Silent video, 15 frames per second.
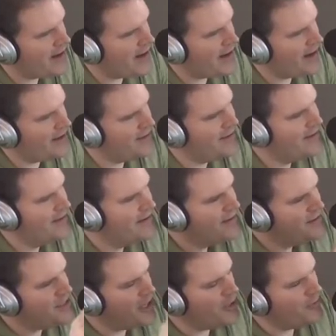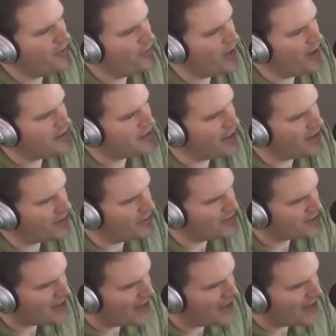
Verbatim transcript: And Jeremy Ray Taylor